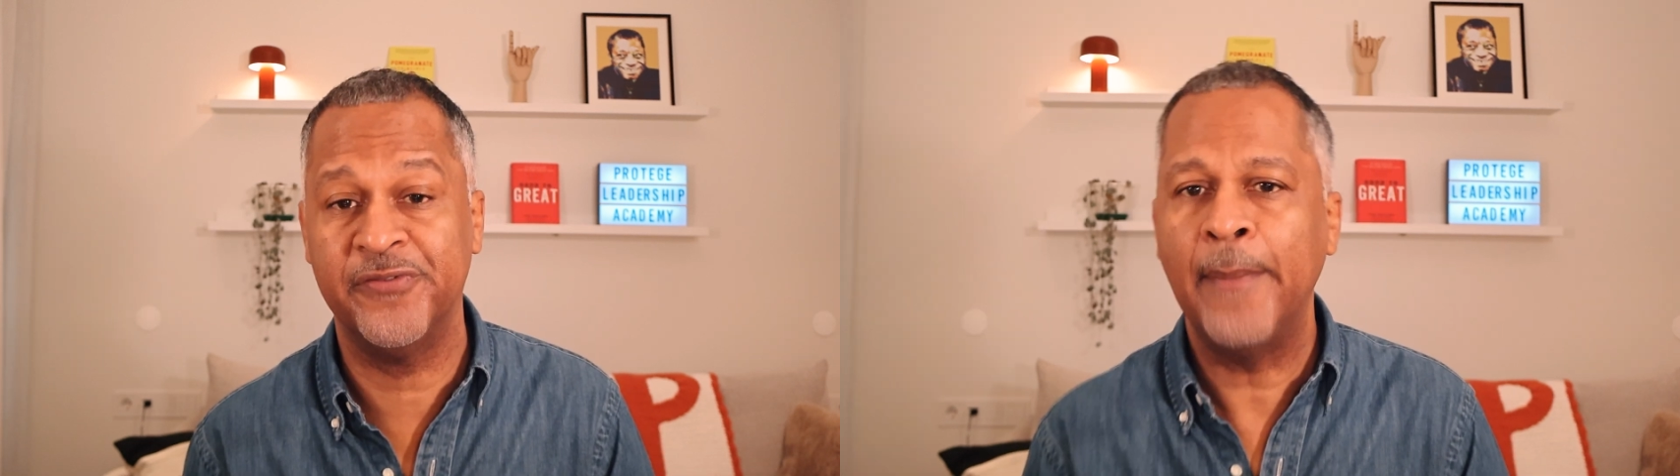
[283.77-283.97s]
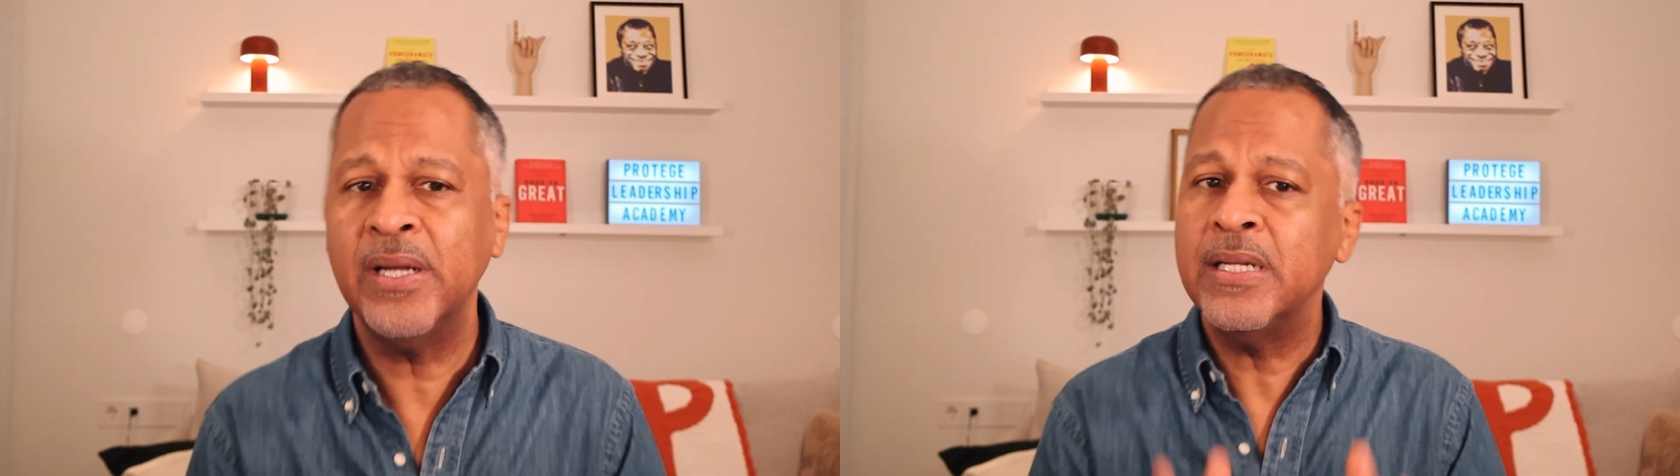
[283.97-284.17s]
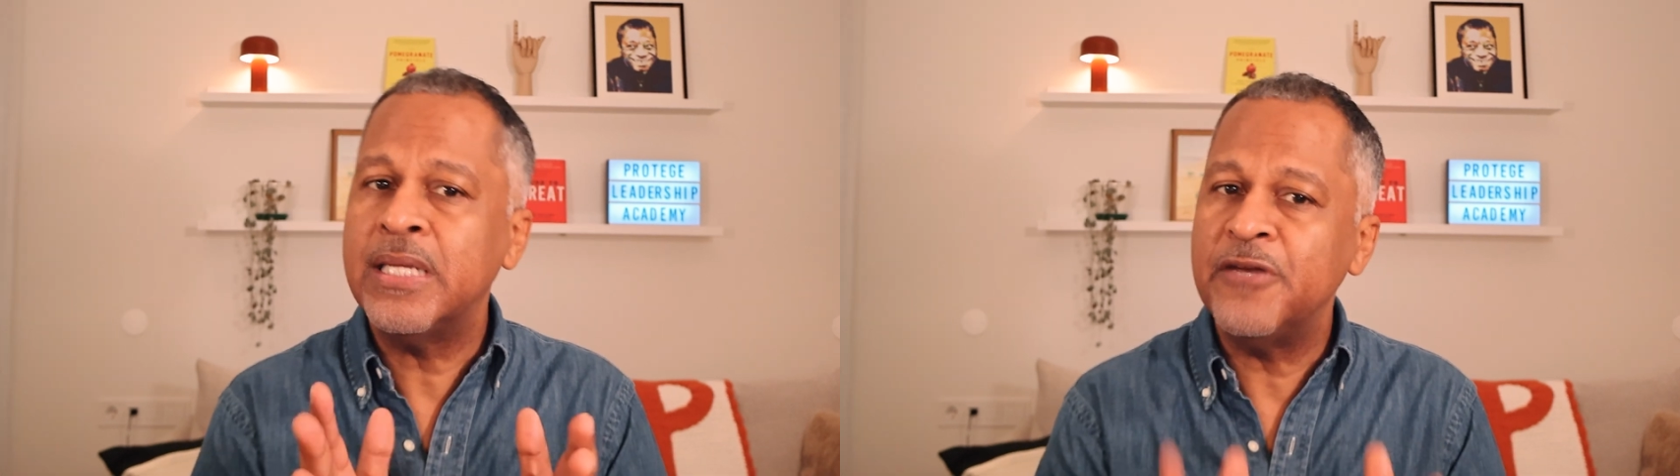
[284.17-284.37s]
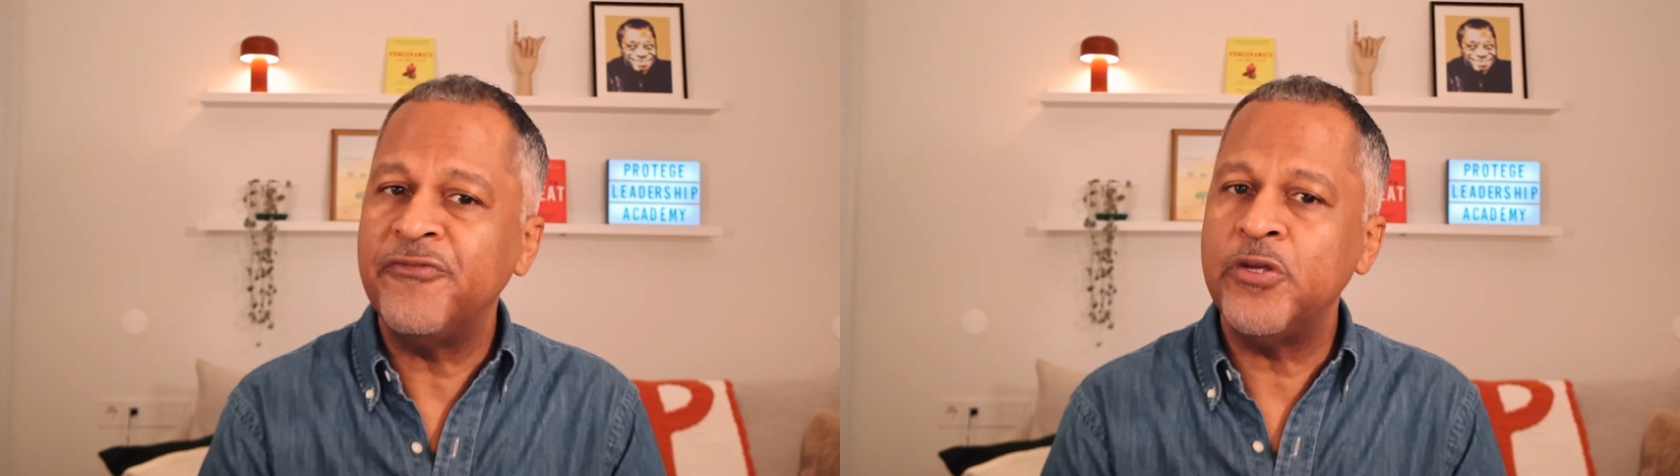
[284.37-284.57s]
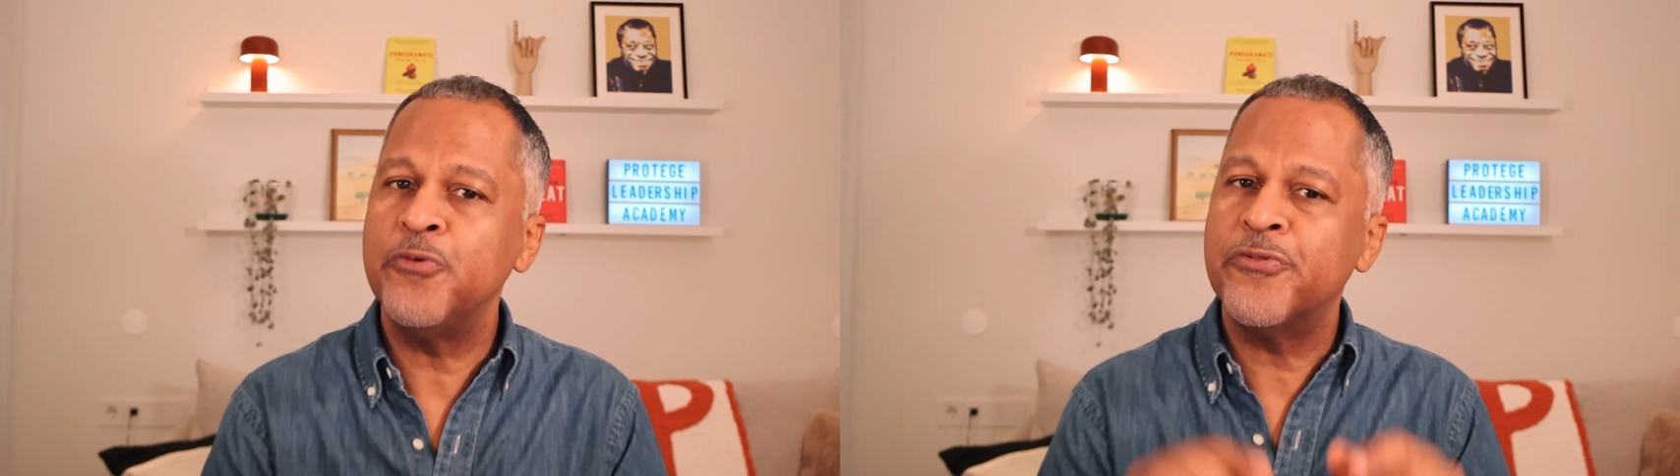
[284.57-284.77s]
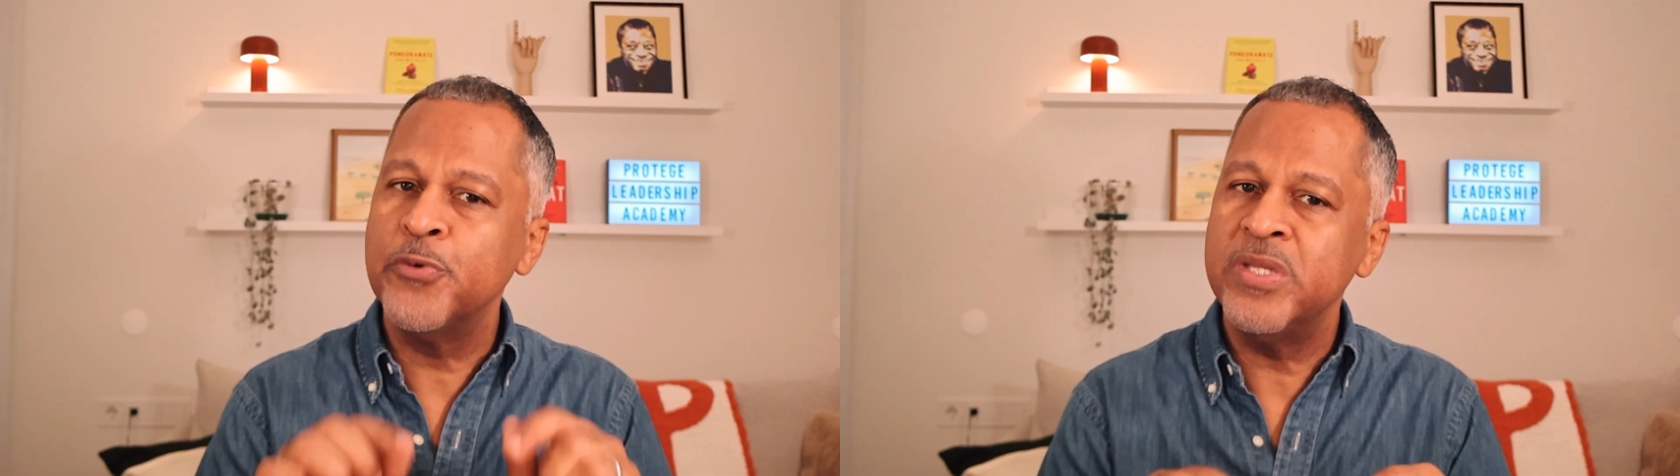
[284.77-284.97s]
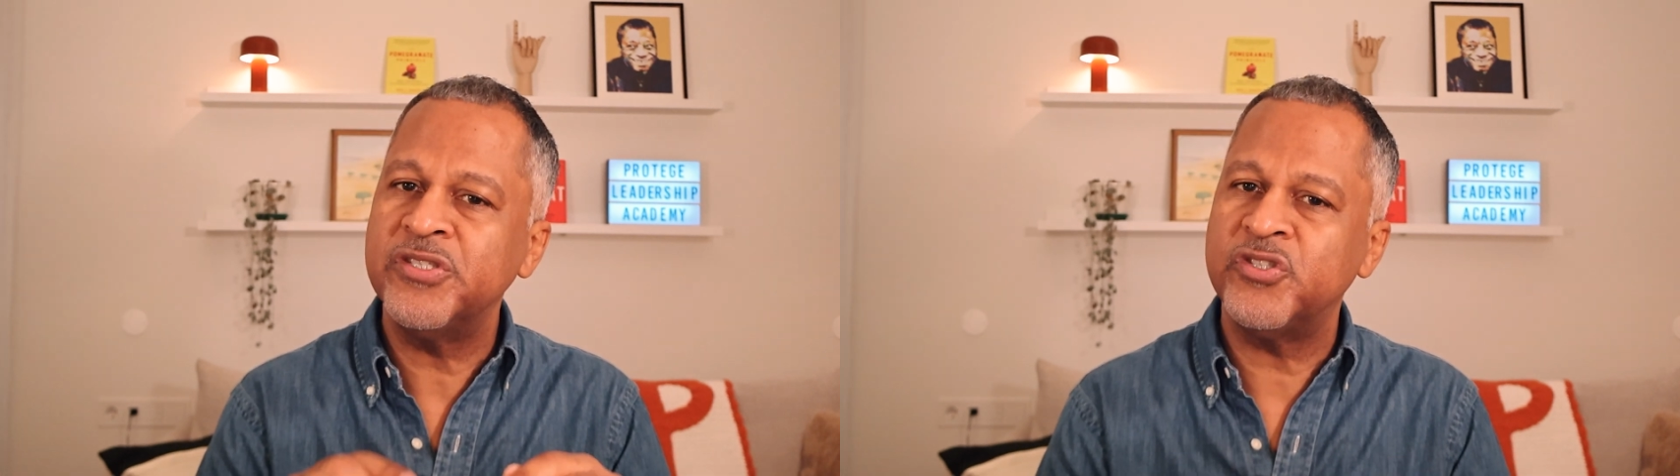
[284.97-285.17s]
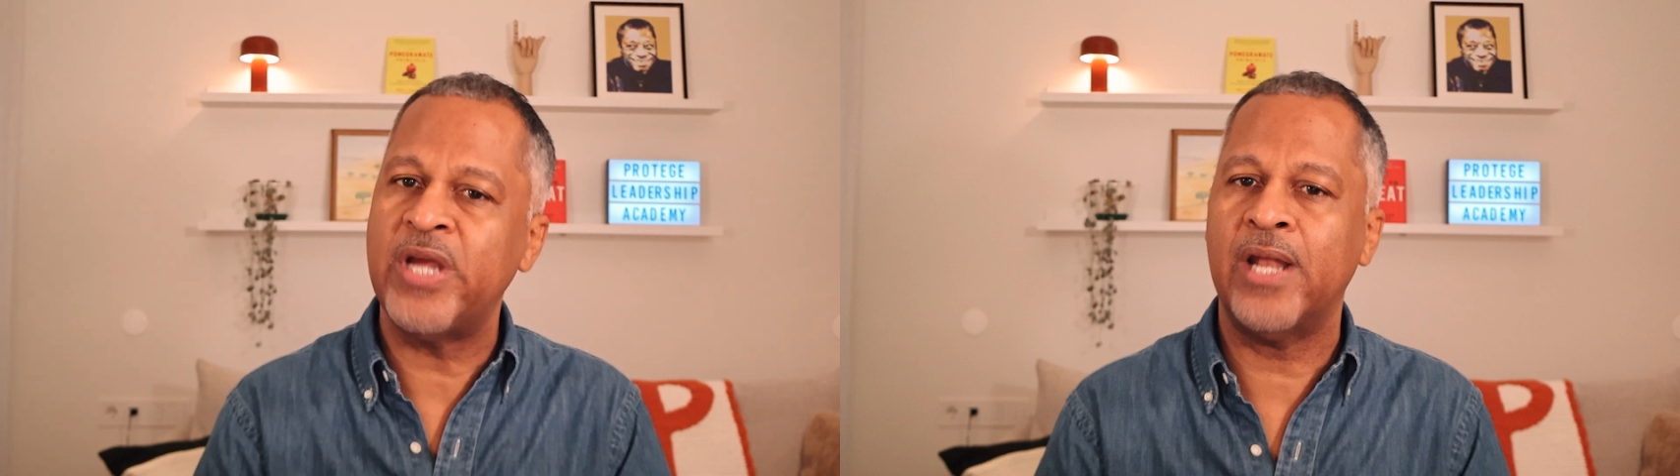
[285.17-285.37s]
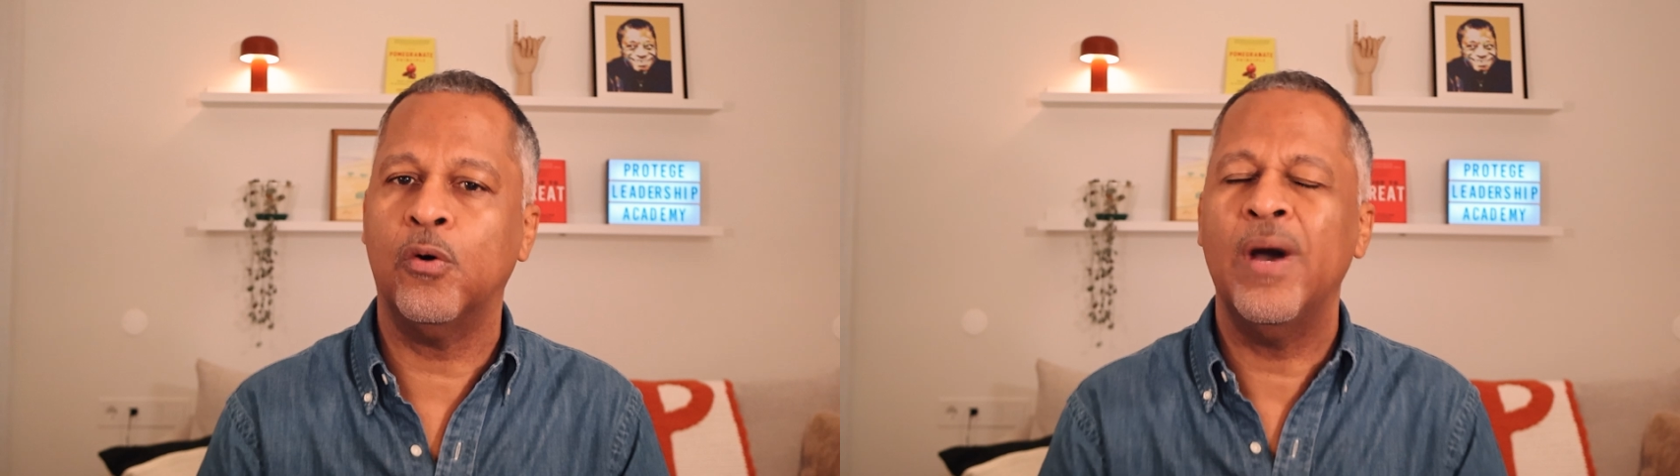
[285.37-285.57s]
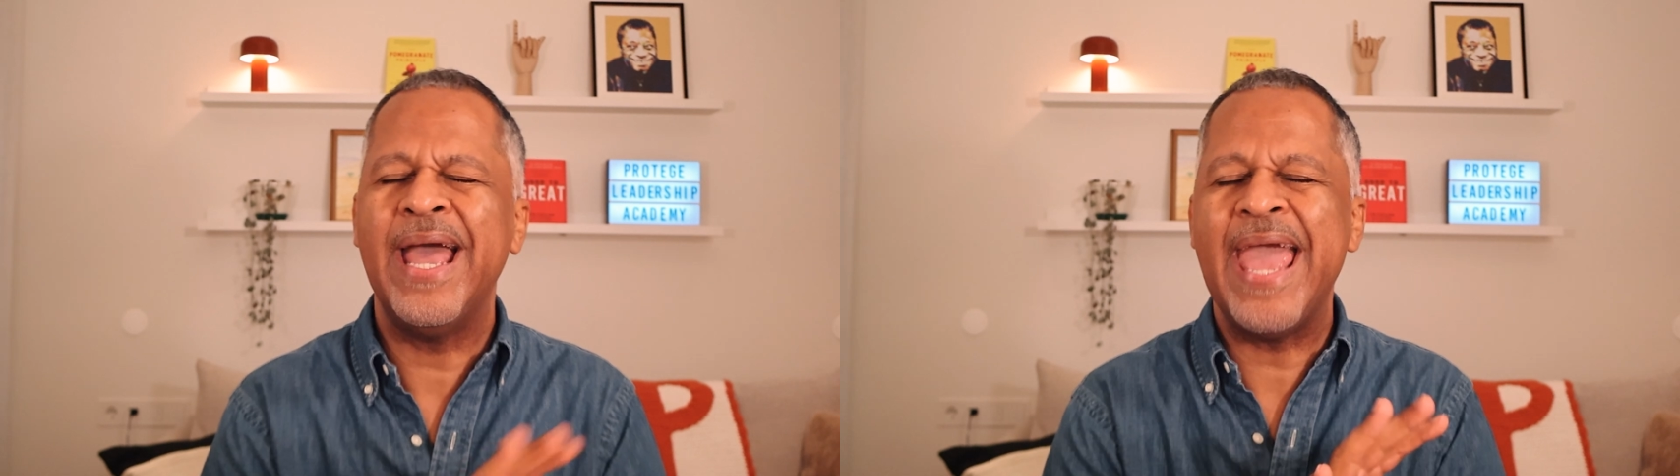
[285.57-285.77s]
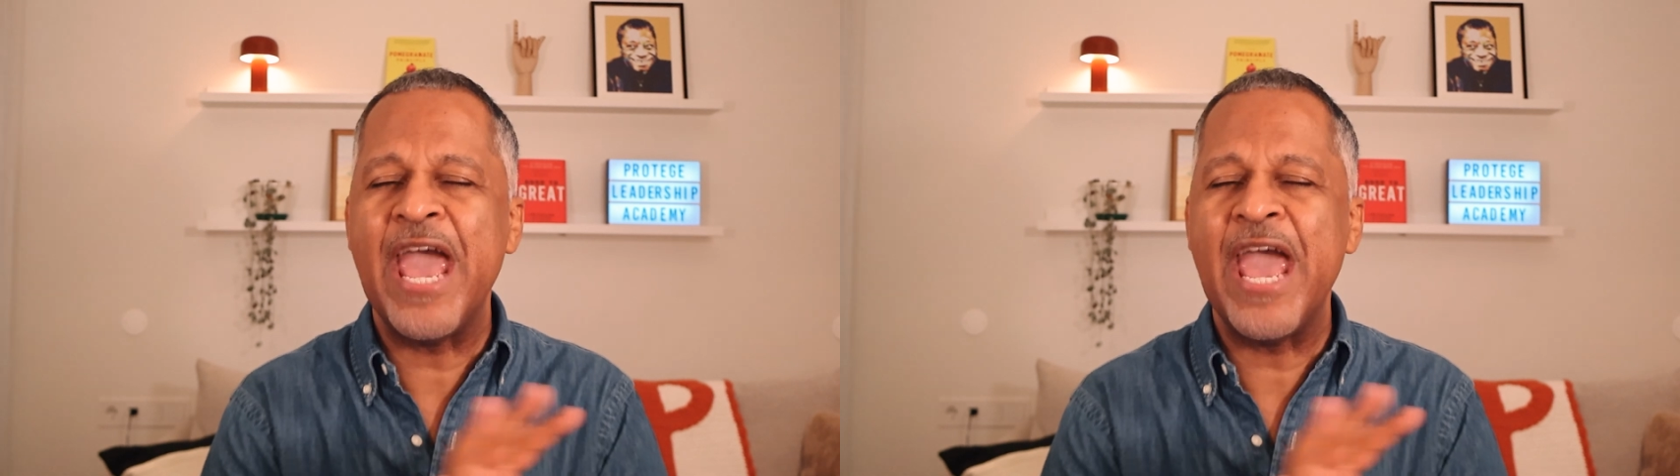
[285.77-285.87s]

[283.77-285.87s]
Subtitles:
I'm going to give you, through this channel,